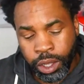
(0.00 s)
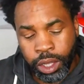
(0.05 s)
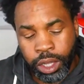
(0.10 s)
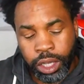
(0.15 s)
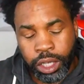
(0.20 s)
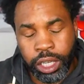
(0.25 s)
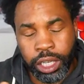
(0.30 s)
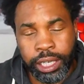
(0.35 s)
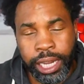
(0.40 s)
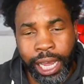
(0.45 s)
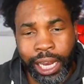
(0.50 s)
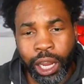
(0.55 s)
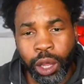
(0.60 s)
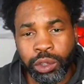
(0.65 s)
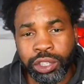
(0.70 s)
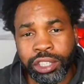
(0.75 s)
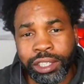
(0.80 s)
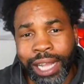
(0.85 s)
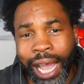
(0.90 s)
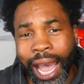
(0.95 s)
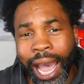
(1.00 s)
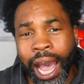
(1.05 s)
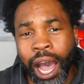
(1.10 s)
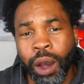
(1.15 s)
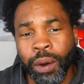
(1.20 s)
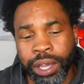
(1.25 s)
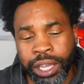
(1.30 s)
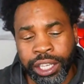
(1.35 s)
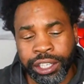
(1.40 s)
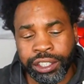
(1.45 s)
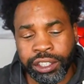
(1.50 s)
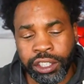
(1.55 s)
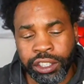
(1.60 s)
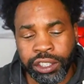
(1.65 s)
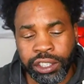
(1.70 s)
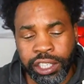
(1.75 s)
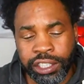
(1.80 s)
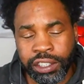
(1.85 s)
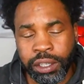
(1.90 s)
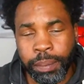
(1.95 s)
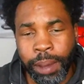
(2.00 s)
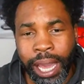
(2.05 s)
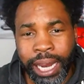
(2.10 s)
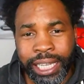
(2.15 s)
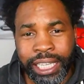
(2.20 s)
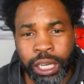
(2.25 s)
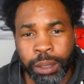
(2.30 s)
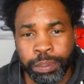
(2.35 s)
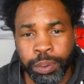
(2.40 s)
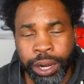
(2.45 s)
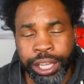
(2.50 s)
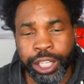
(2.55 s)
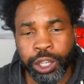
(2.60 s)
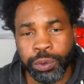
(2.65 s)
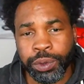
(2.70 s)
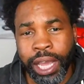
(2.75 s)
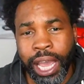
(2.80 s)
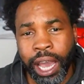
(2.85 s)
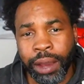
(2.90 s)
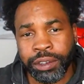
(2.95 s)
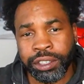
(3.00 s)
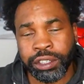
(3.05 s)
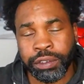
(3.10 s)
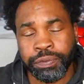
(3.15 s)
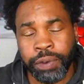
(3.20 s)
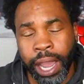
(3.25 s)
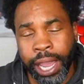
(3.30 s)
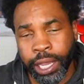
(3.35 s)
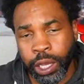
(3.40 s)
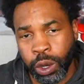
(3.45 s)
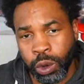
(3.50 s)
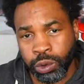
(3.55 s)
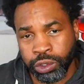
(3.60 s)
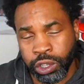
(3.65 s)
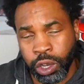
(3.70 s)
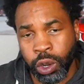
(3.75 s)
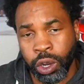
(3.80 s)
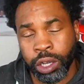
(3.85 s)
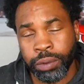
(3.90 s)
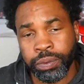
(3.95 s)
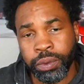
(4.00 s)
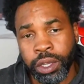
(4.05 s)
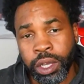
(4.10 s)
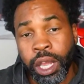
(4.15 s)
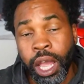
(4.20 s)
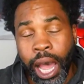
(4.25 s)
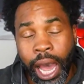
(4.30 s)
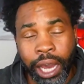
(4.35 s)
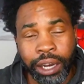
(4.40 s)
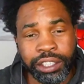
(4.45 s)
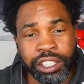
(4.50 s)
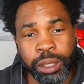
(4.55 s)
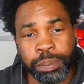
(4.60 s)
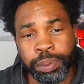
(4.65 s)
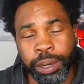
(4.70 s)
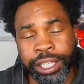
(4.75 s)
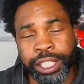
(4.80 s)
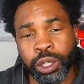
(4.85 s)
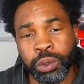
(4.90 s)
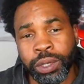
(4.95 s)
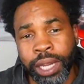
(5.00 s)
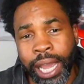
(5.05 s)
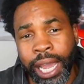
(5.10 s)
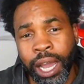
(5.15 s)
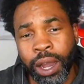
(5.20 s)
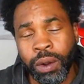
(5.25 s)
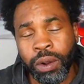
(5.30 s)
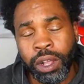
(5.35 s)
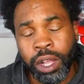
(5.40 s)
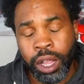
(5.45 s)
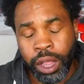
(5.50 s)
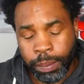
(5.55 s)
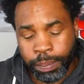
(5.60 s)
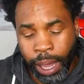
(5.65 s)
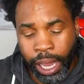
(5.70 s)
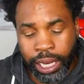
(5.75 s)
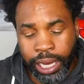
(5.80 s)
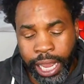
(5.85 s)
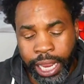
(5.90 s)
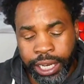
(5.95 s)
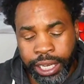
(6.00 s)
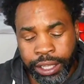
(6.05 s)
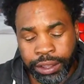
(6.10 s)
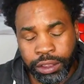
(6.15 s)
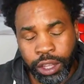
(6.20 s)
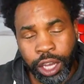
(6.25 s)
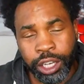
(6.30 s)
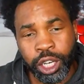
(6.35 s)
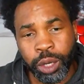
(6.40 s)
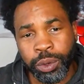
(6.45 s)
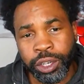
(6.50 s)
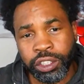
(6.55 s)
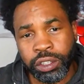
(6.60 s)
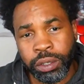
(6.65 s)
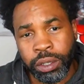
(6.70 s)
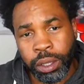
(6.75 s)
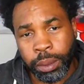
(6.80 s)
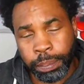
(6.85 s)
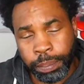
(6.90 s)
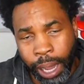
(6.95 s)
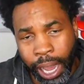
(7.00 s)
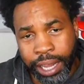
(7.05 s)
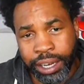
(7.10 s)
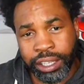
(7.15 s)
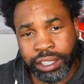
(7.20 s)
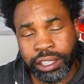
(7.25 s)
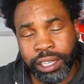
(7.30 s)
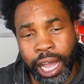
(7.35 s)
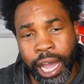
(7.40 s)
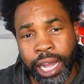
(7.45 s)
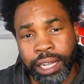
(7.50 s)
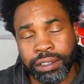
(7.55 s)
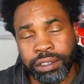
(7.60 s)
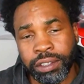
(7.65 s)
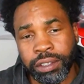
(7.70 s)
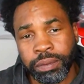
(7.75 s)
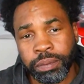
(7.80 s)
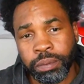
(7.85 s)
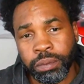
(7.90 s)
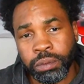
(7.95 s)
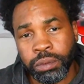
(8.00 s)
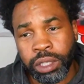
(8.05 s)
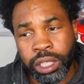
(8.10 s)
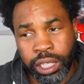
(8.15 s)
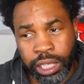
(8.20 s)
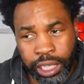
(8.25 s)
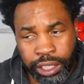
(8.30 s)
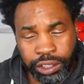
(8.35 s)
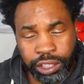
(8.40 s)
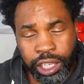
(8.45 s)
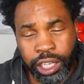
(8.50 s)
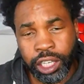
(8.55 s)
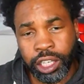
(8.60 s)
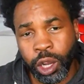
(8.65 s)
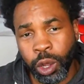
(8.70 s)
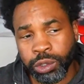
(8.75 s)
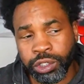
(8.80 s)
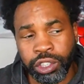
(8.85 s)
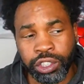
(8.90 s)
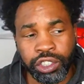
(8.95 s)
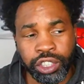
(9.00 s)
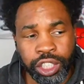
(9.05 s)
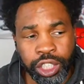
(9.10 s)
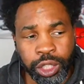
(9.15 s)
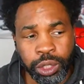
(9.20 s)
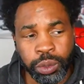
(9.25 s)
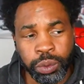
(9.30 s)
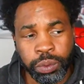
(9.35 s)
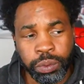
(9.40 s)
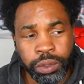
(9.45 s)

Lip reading: Canelo's style is to systematically break you down as the fight goes on. How does he break you down? By landing thunderous body shots, inching closer to you,